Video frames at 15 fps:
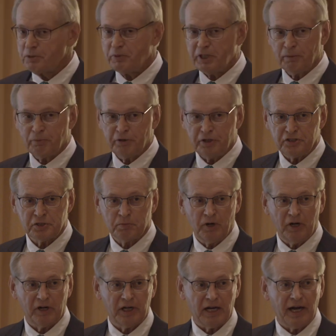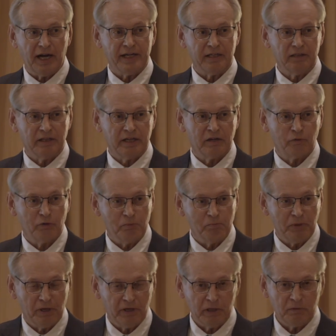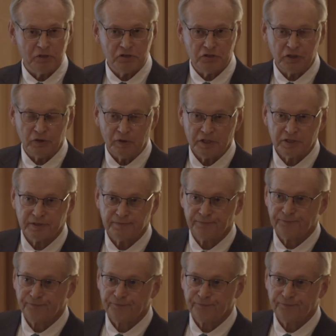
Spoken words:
have been a pretty smart guy. He was Jewish.